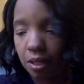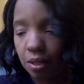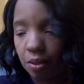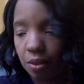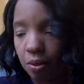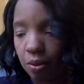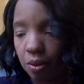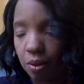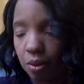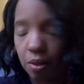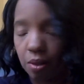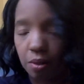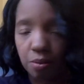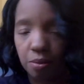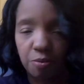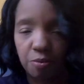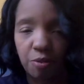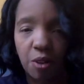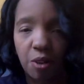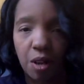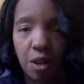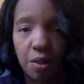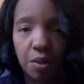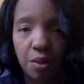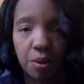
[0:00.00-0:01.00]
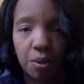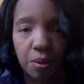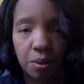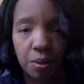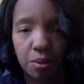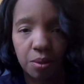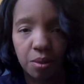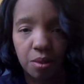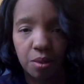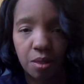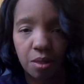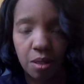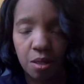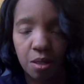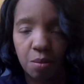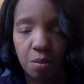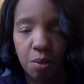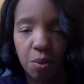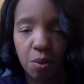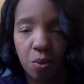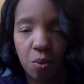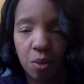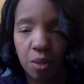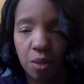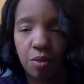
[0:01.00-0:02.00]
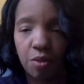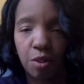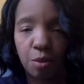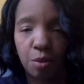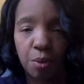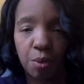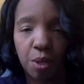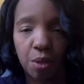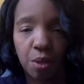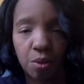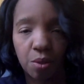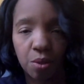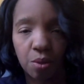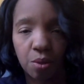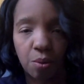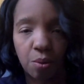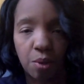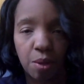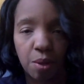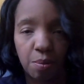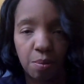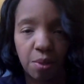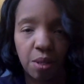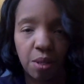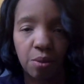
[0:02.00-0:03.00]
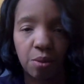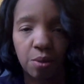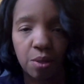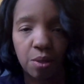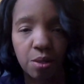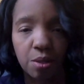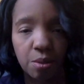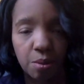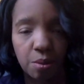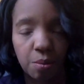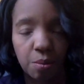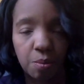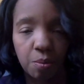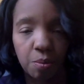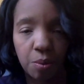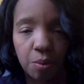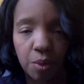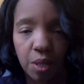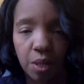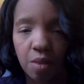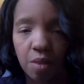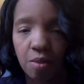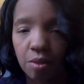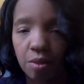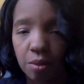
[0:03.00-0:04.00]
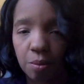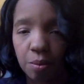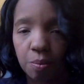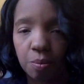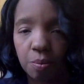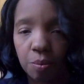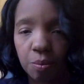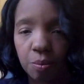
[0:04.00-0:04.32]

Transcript: or her father could be one of their parents or grandparents or whatever